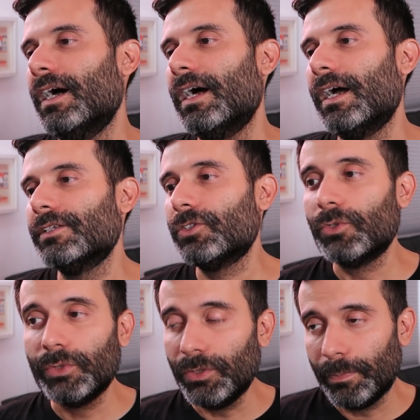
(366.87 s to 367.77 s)

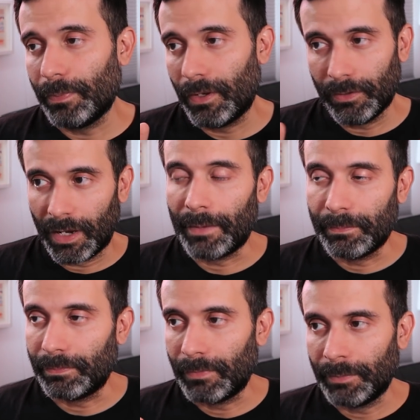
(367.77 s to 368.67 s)

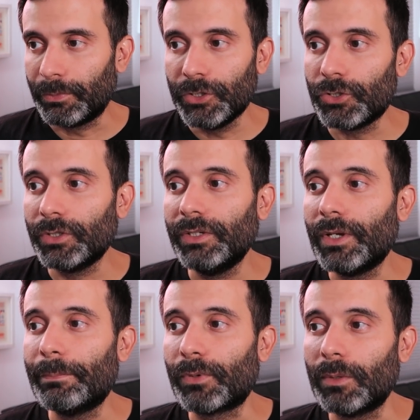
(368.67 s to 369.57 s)
I'm pretty sure that you
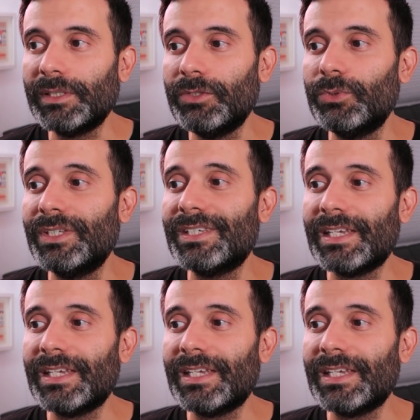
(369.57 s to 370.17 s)
can probably do the